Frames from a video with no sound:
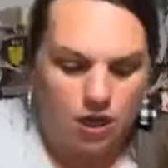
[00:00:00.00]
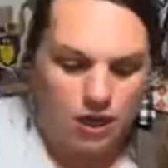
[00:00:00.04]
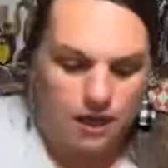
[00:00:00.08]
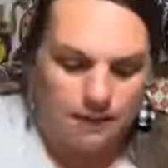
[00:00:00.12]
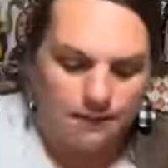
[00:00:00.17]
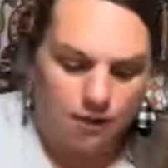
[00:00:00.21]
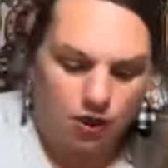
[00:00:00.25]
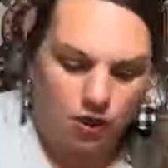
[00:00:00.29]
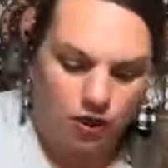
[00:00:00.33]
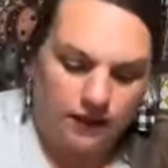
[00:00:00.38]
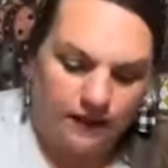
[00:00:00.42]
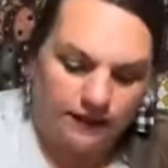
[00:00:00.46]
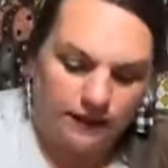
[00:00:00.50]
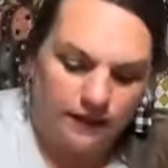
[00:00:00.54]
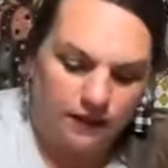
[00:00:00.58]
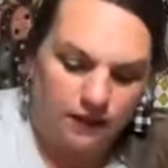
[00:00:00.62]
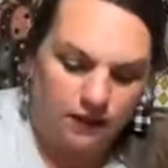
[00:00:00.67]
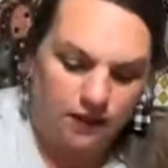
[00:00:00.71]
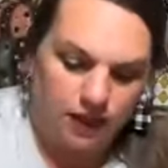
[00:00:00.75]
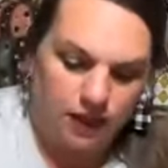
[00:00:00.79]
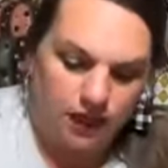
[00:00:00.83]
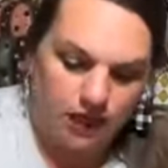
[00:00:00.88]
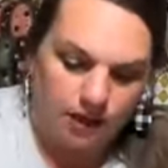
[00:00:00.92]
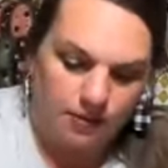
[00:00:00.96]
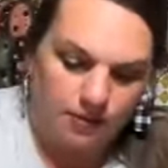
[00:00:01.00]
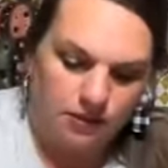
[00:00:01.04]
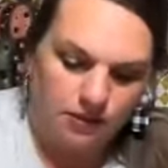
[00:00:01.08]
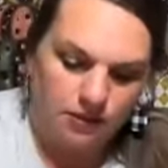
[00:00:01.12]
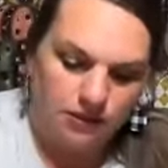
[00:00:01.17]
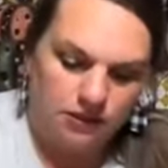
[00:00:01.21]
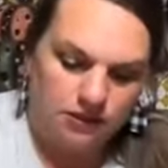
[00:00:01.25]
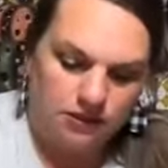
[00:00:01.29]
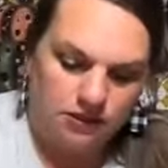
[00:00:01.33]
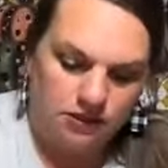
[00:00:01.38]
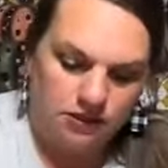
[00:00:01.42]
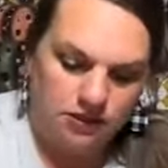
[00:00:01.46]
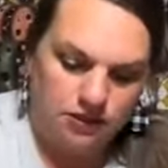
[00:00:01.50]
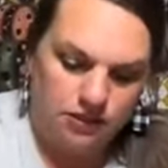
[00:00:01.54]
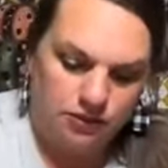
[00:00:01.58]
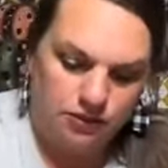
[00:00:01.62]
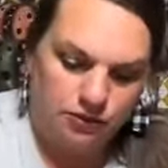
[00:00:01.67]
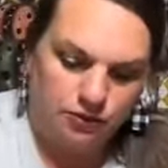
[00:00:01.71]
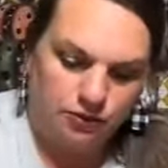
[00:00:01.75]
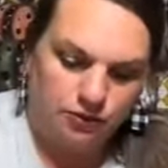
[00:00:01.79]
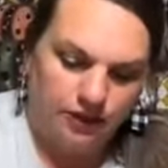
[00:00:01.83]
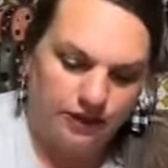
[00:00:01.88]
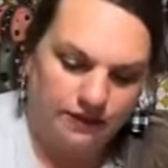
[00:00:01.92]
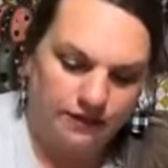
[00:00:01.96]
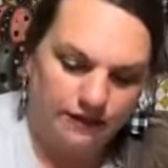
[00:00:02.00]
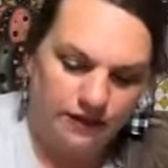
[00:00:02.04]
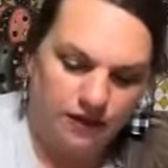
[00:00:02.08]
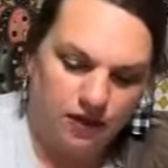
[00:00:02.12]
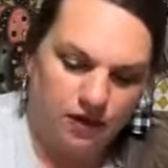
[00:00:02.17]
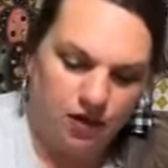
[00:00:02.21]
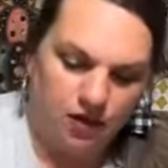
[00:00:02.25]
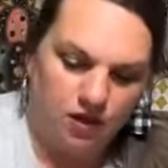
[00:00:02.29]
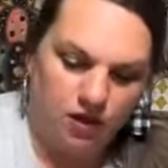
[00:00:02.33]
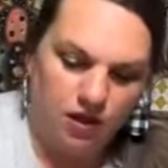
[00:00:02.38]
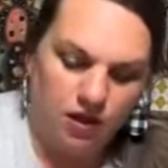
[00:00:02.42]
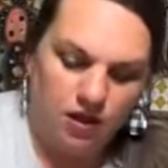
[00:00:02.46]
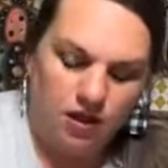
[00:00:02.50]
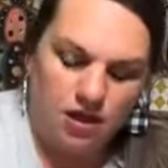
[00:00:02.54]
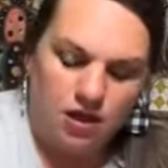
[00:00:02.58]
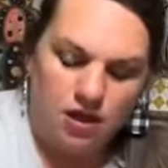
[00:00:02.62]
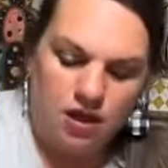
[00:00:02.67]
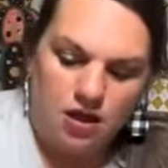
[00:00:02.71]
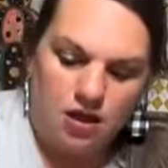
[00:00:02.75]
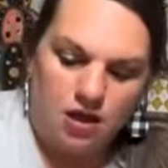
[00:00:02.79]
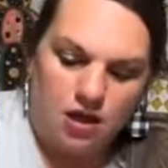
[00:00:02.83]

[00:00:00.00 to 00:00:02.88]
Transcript: are in the club, good grief, y'all.